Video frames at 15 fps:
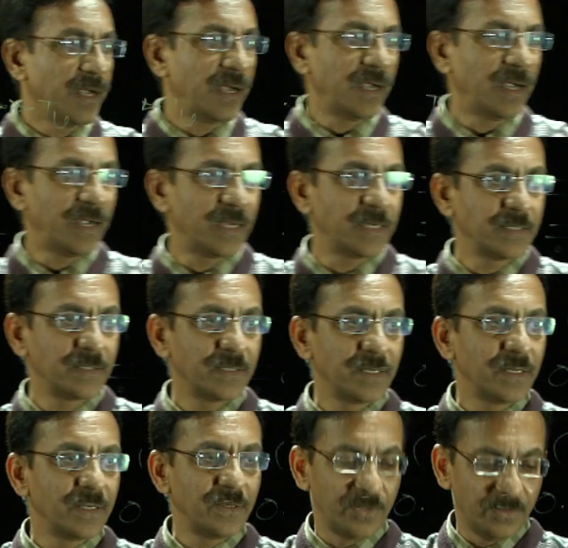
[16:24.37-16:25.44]
and
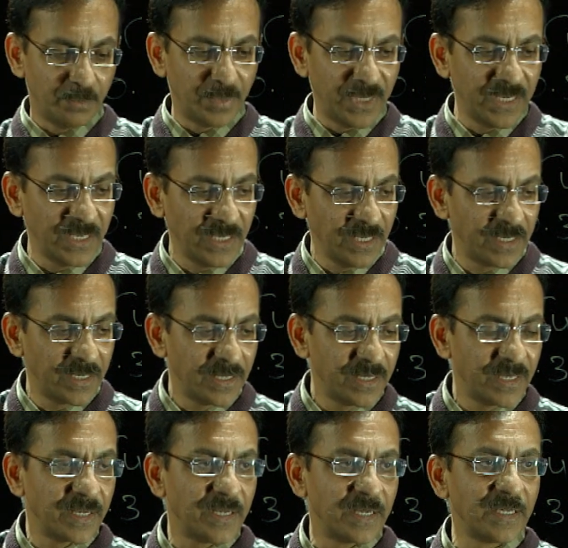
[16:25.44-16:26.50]
B
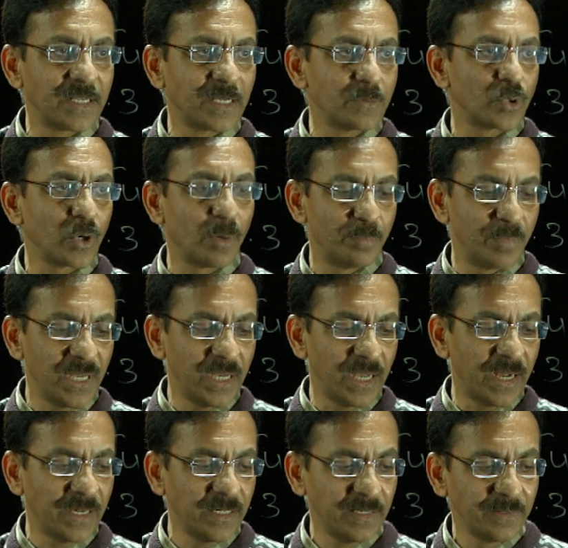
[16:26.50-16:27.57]
in terms of B
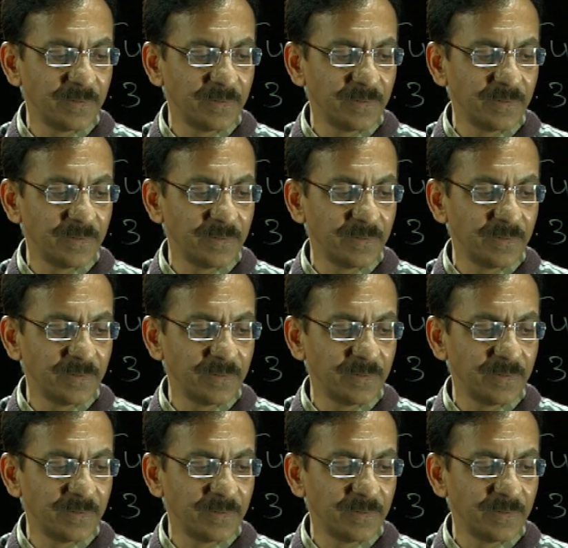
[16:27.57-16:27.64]
and